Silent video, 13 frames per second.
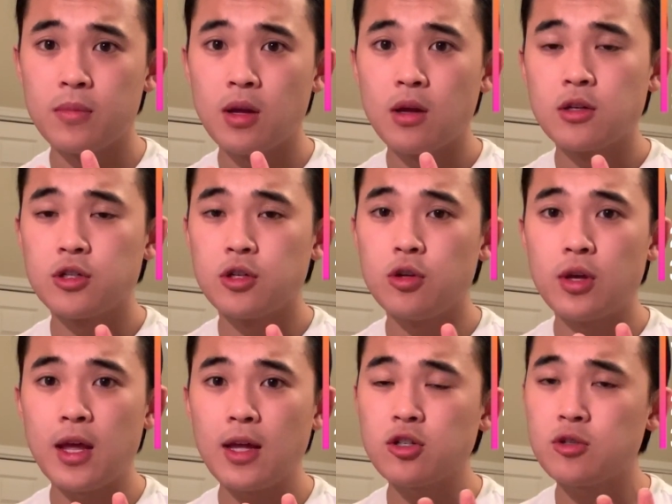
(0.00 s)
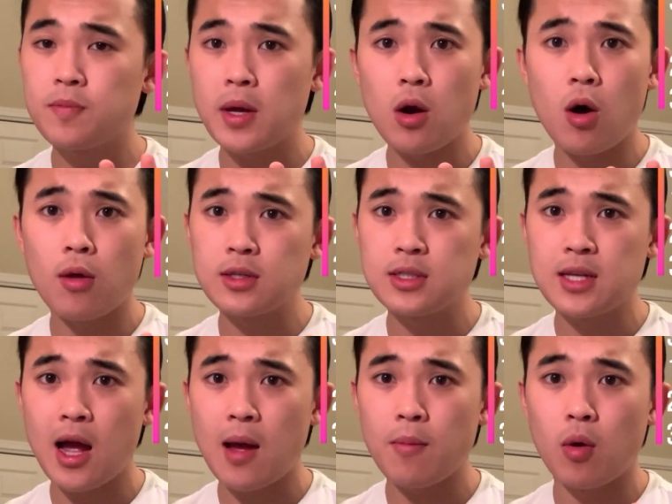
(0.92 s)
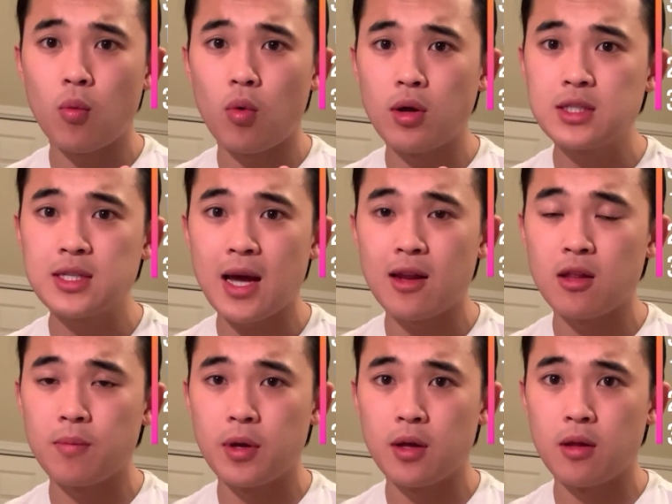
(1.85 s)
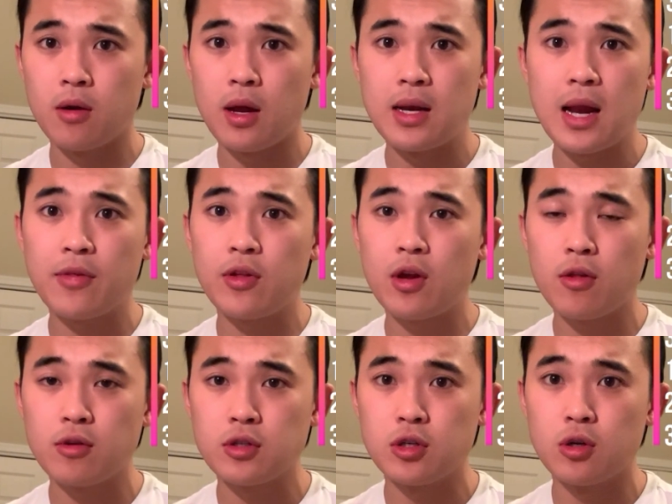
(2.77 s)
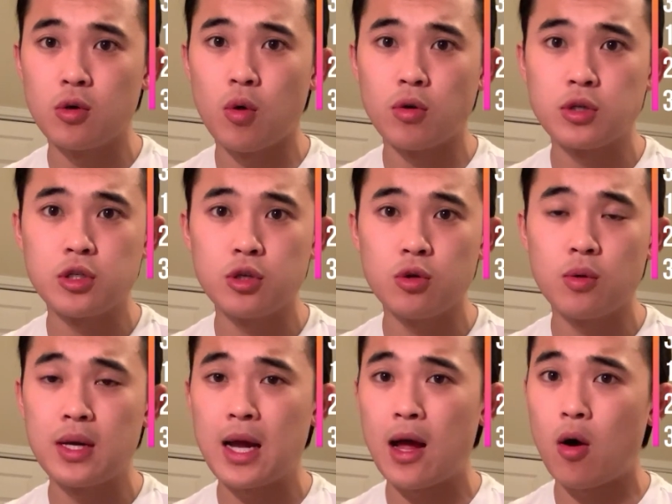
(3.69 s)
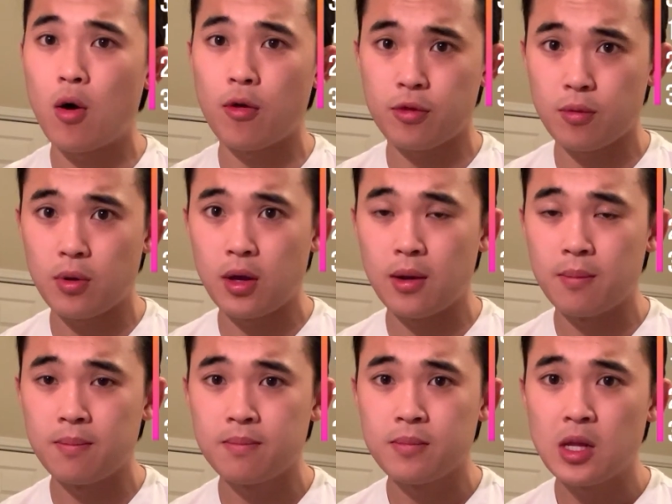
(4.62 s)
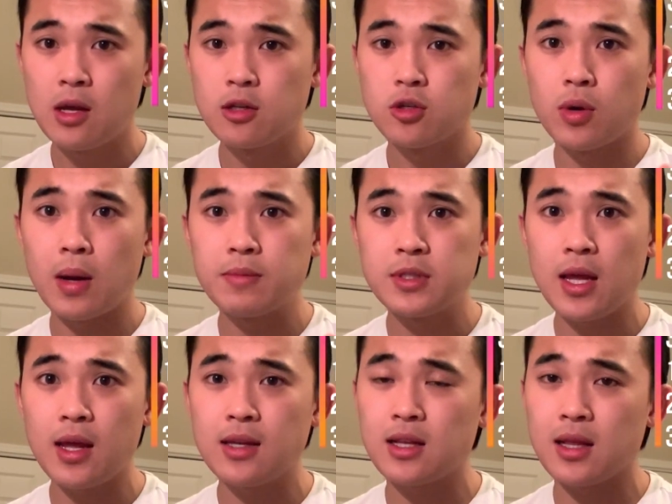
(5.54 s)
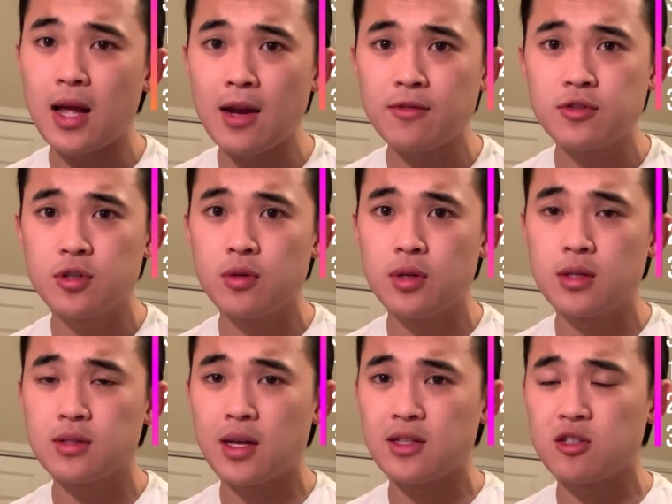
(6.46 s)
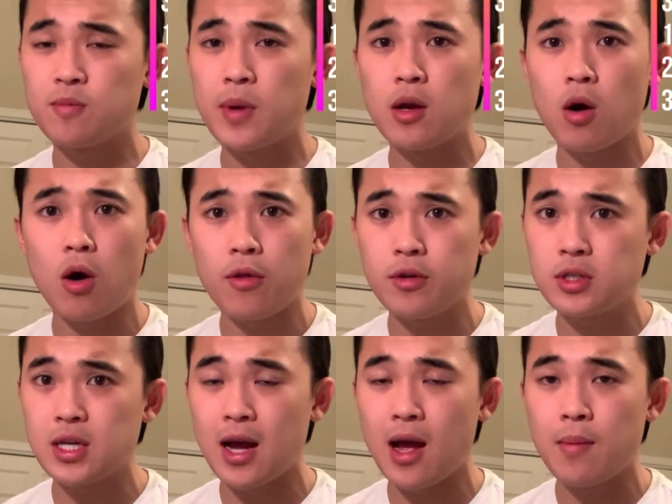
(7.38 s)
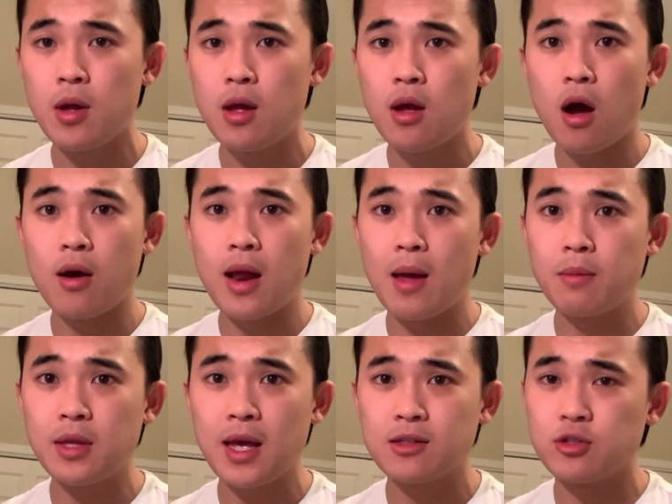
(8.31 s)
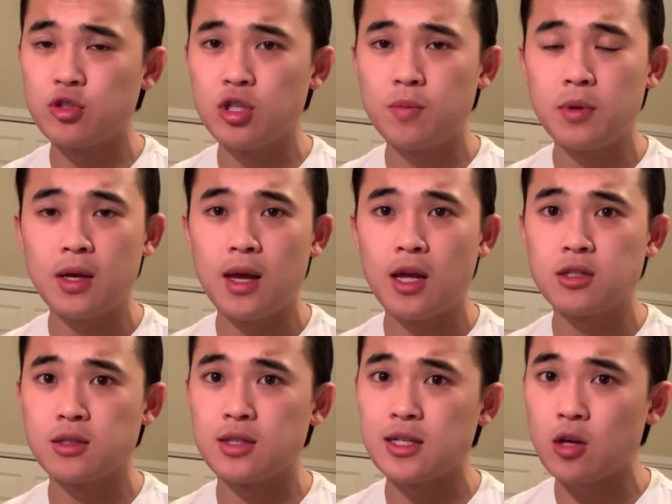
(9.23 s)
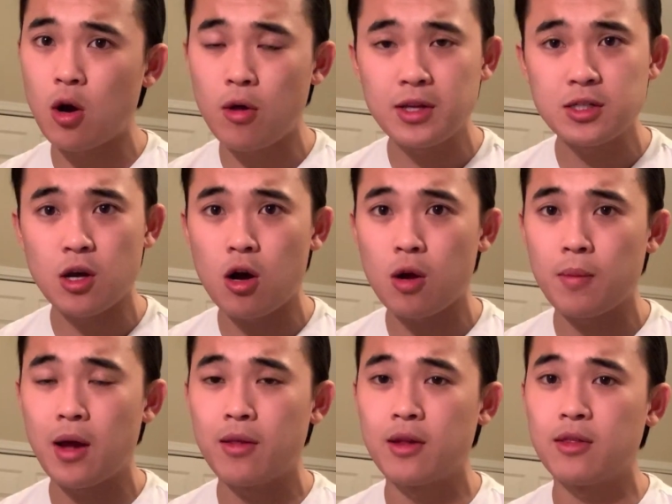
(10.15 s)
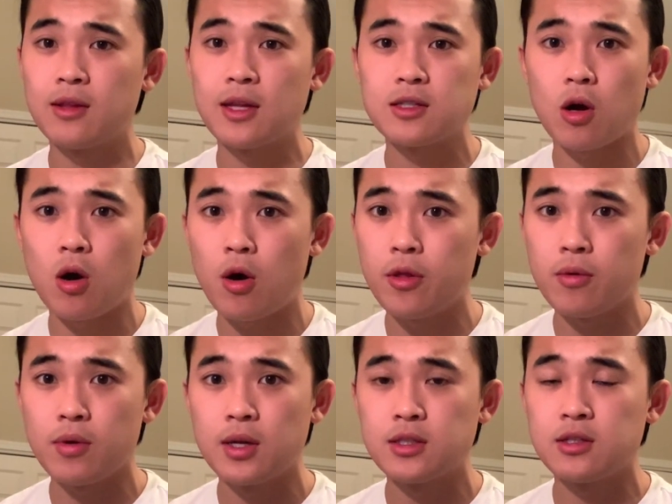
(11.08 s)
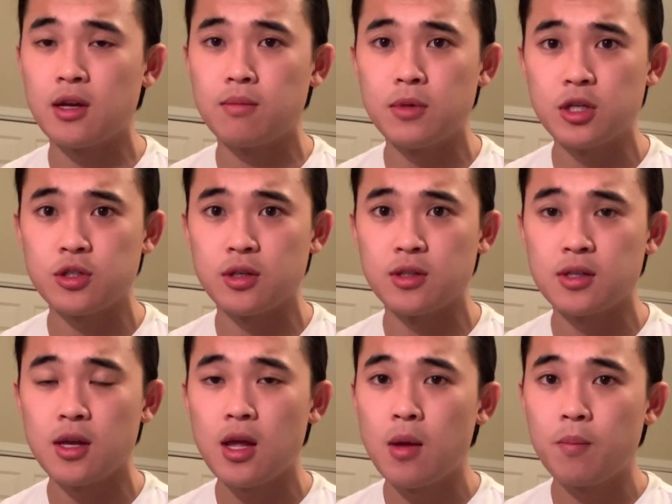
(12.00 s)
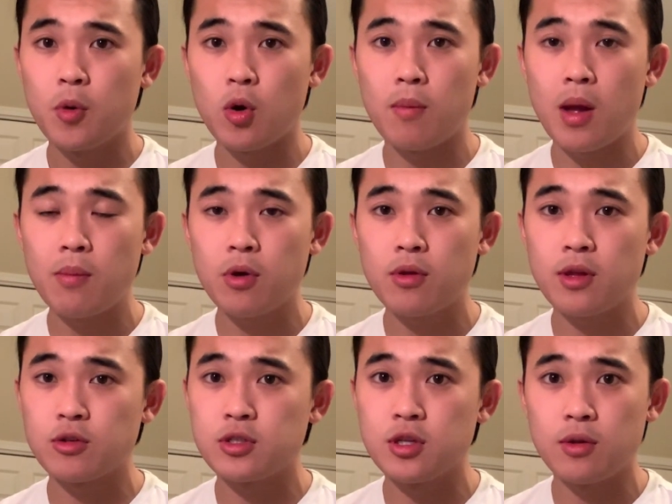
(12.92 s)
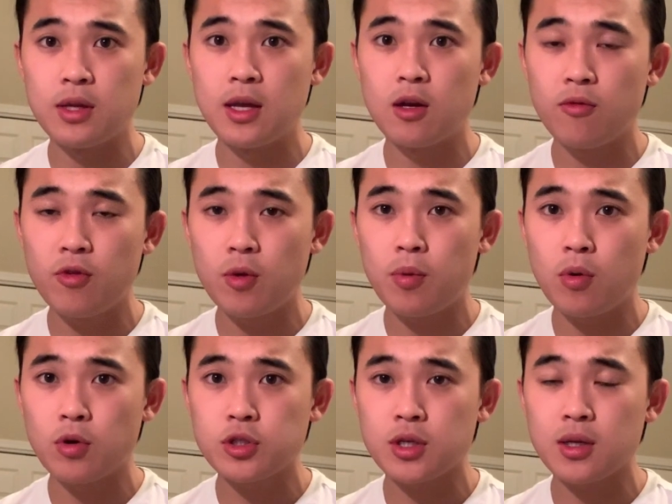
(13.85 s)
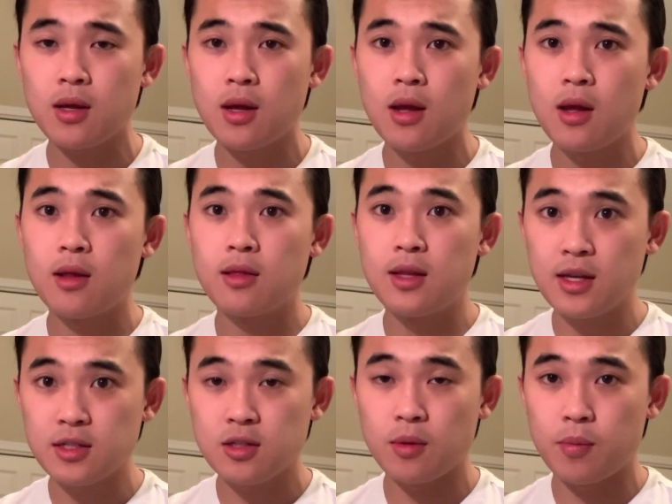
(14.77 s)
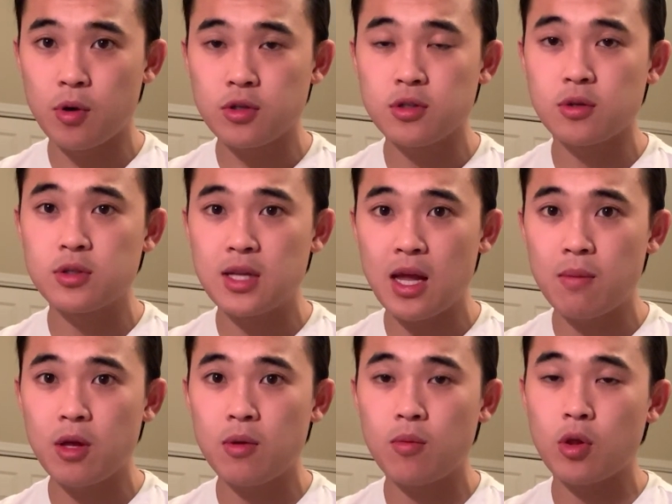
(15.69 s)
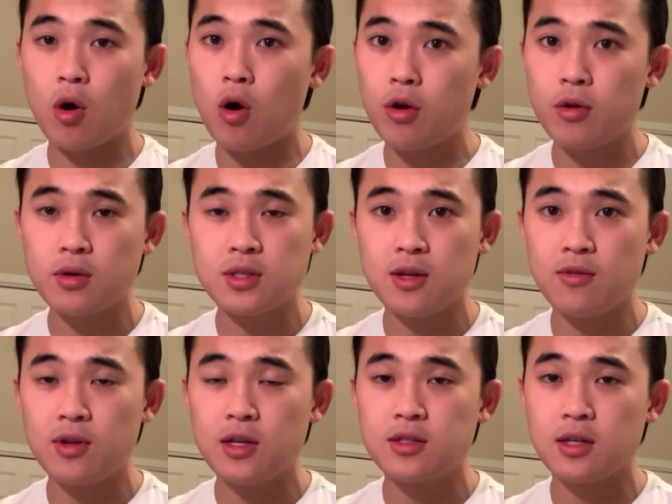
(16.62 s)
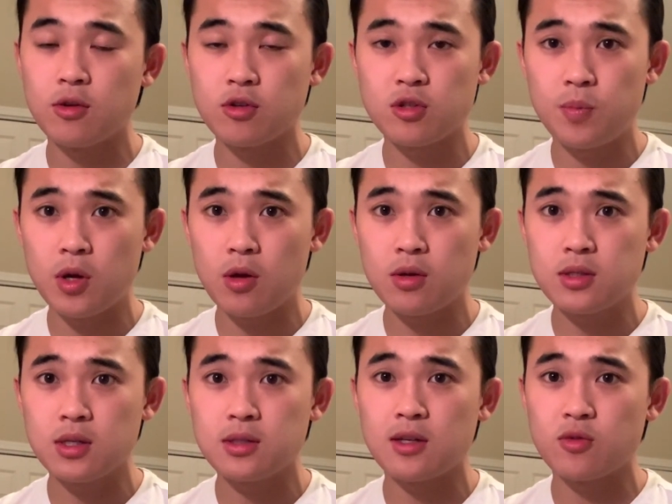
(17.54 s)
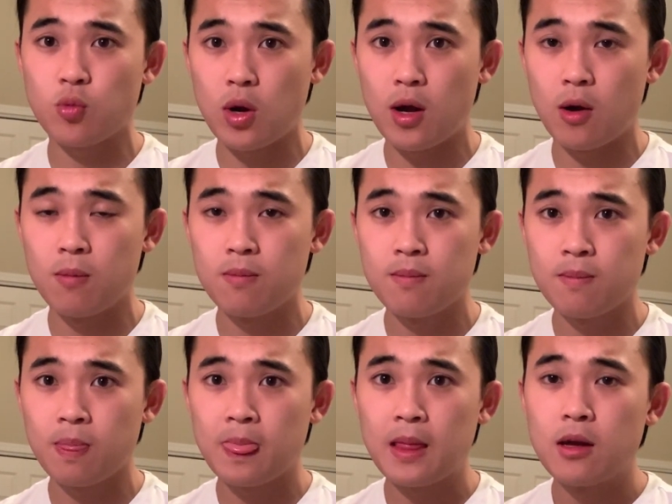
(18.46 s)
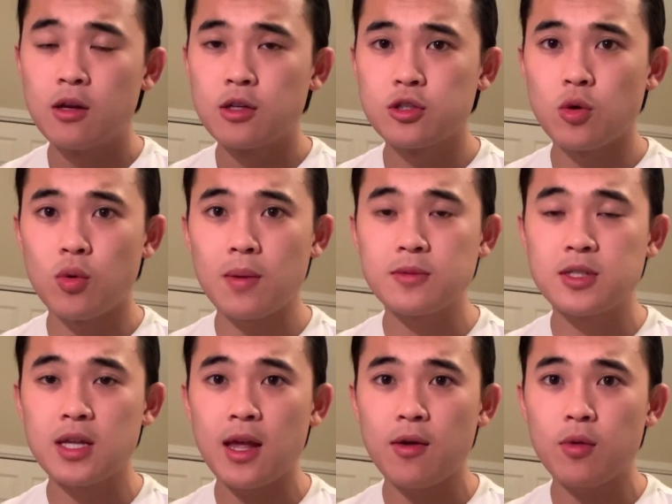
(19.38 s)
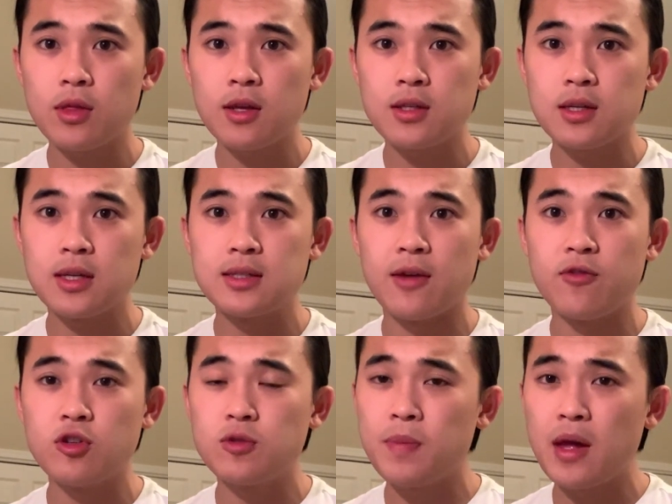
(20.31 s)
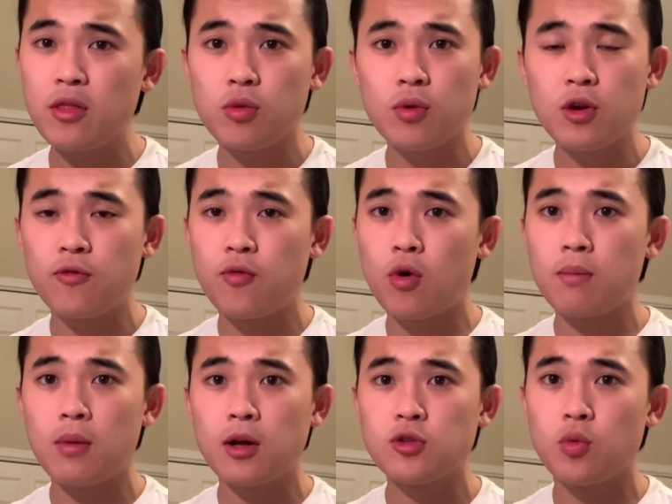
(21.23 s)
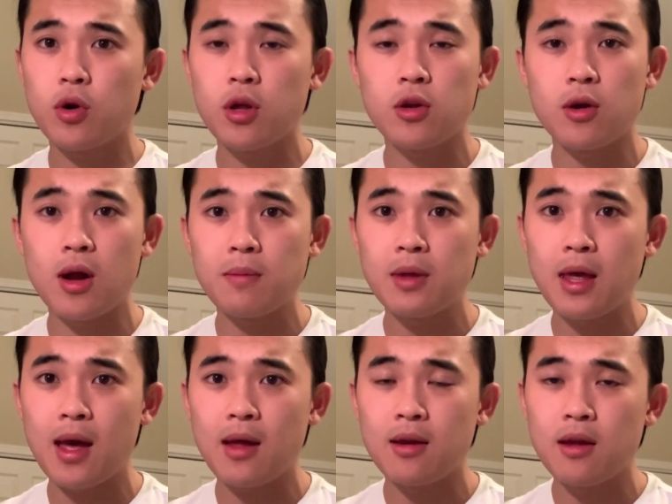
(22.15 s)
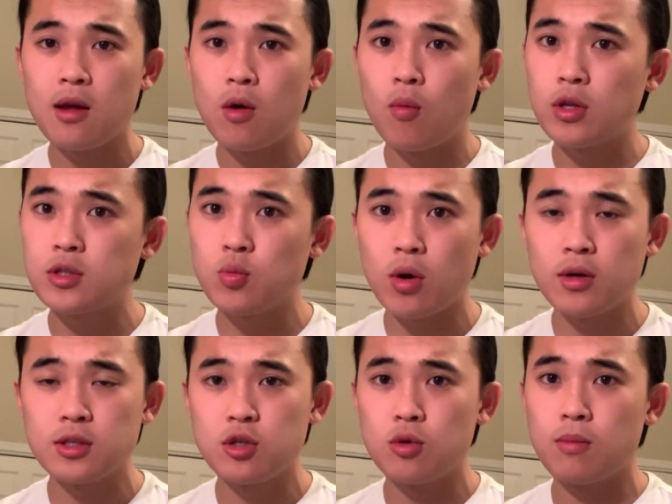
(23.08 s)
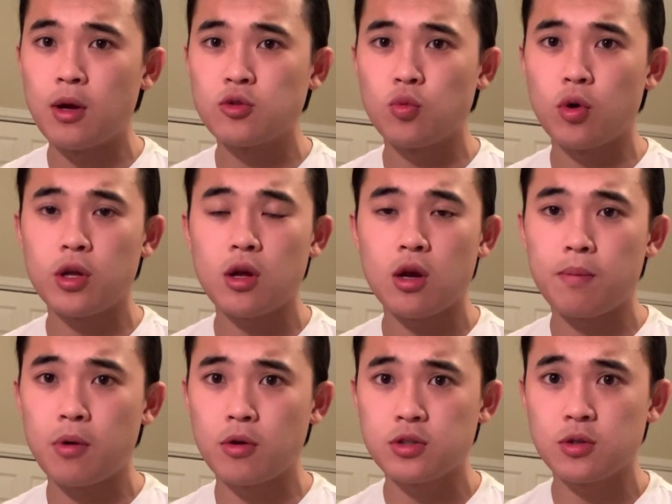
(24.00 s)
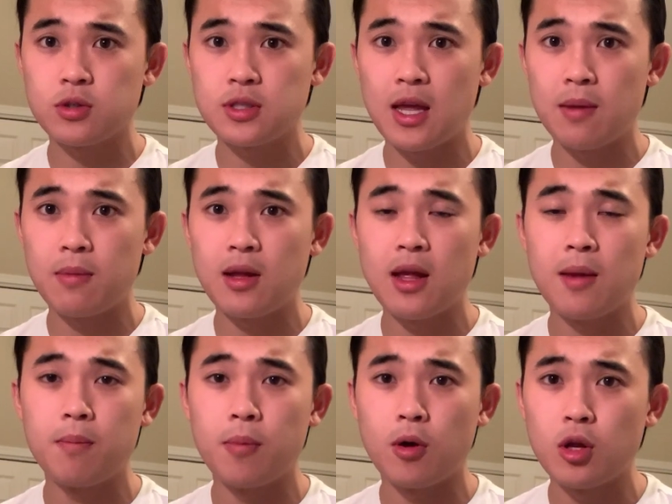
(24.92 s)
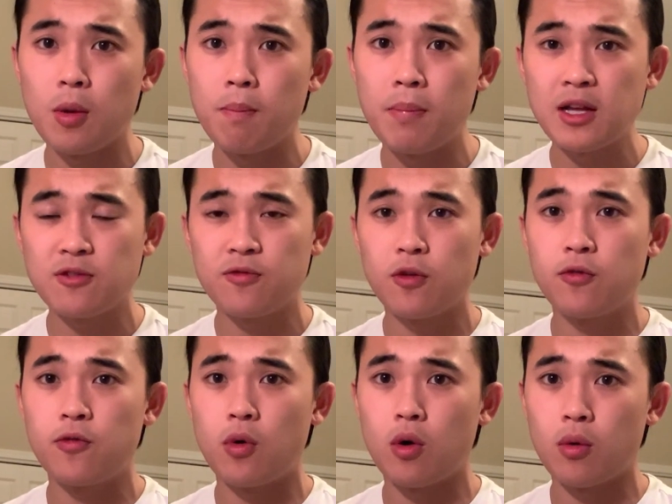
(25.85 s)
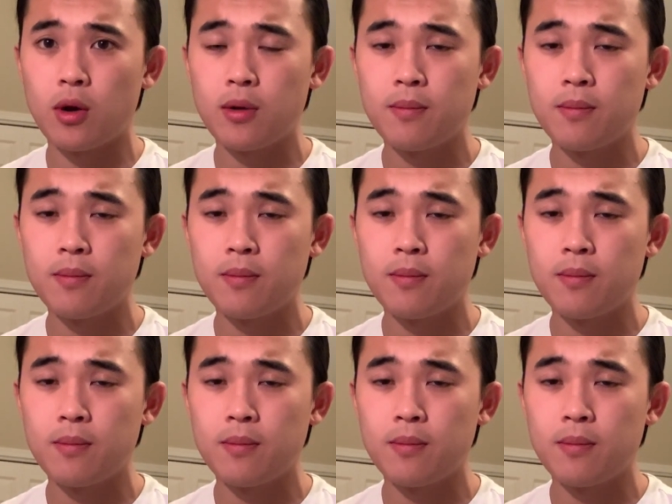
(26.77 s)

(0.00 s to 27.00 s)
So you can't just spend all this time on one side of the pillar and not the other two, or two and not all three. So what I'm saying is a lot of students like to spend all their time on MCATs and GPAs because that's all they talk about and I think that's all there is to admissions. But remember, there's still the interview portion, this, the personal statement, with all your activities and your experiences as well. So what I'm saying with this is that if you spend three to four months working your MCAT, what's one to two months working on a personal statement and putting your best foot forward?